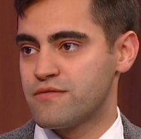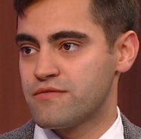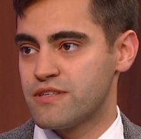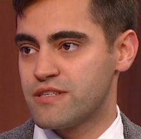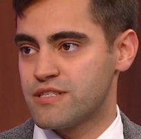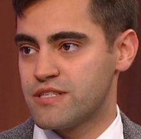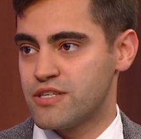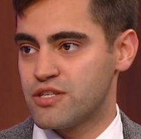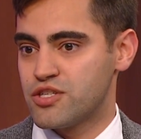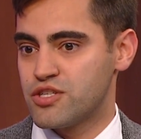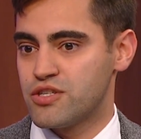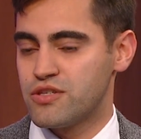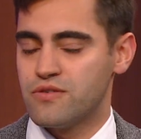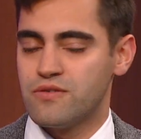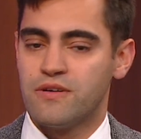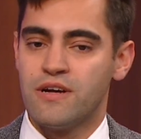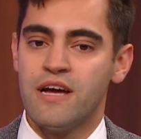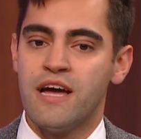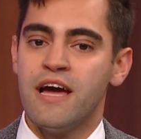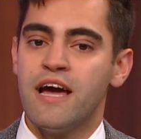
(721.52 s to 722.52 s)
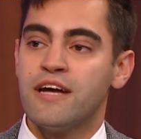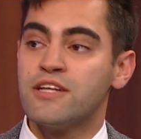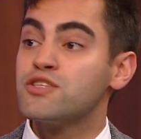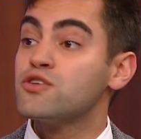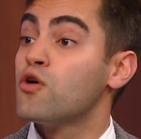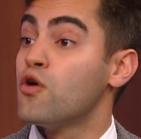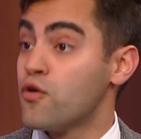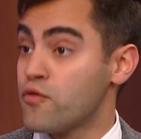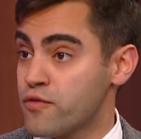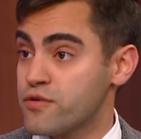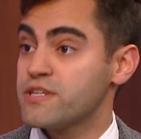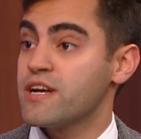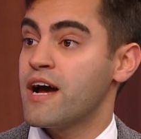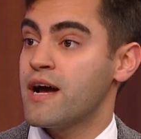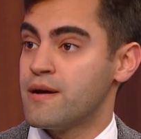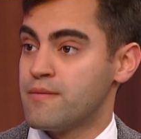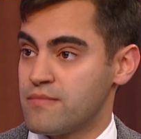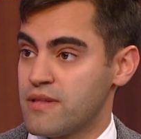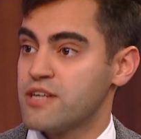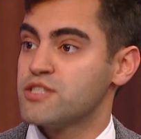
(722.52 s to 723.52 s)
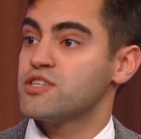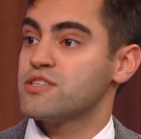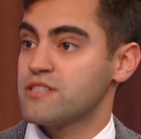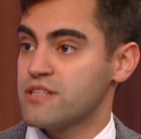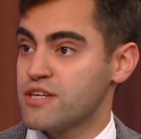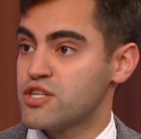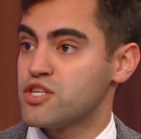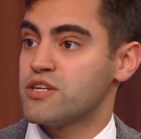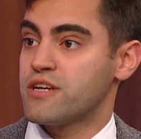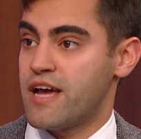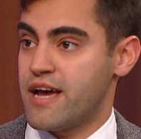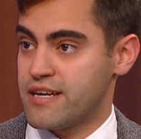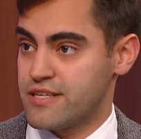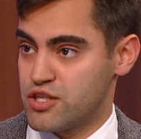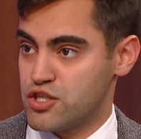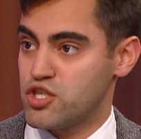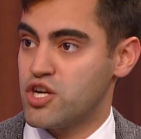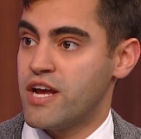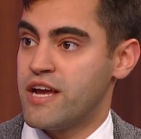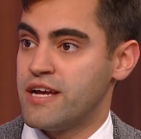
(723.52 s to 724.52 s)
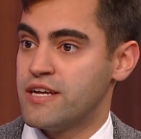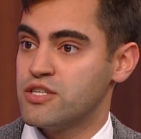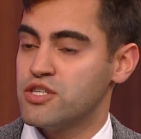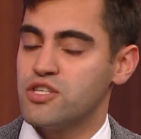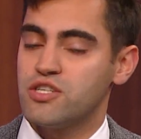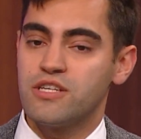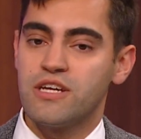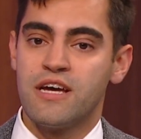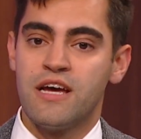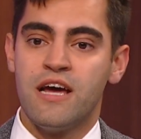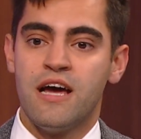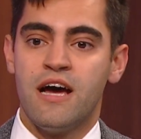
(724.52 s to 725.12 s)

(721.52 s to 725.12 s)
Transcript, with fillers: of this issue. And so over time, legislation has changed.